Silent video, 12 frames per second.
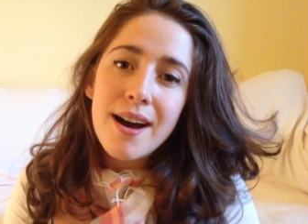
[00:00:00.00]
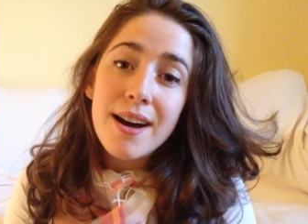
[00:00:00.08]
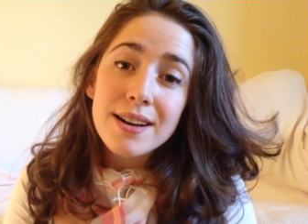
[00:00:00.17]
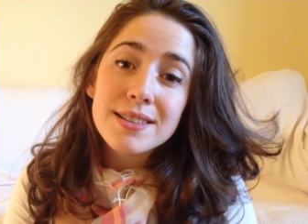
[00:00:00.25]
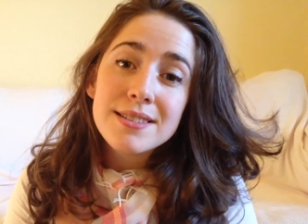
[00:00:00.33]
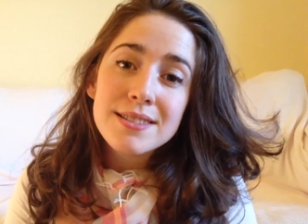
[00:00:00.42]

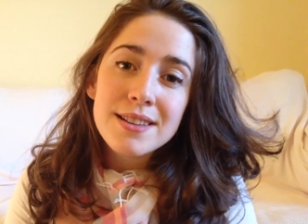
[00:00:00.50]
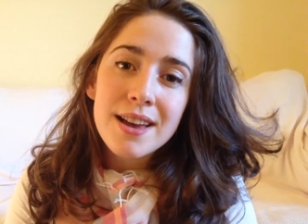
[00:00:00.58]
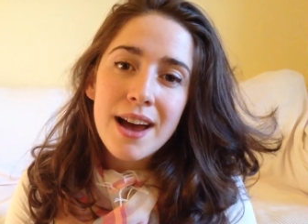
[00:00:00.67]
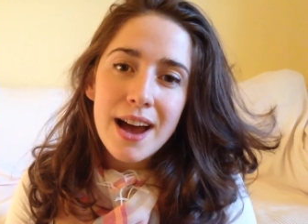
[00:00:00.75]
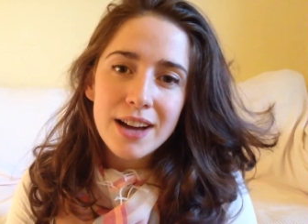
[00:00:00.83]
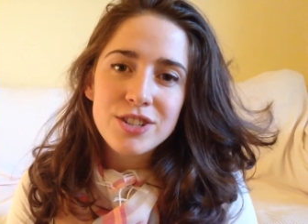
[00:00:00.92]
us,
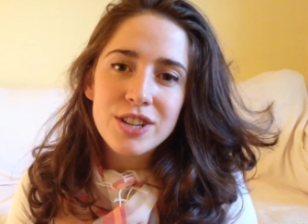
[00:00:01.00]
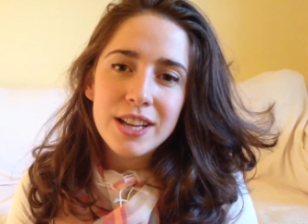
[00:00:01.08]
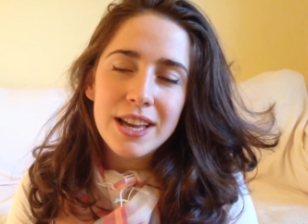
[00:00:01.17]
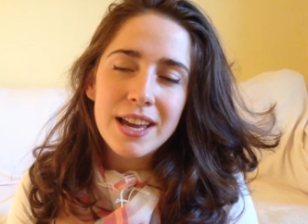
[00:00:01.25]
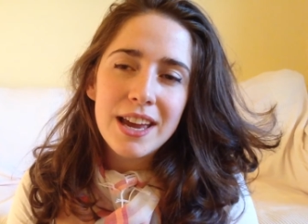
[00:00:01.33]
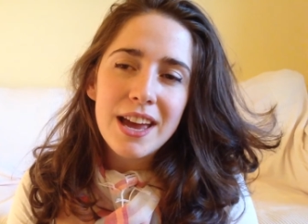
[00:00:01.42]

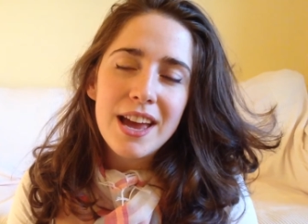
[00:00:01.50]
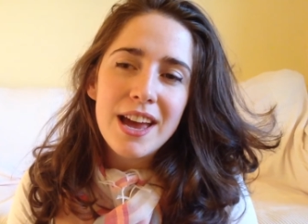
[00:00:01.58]
actually.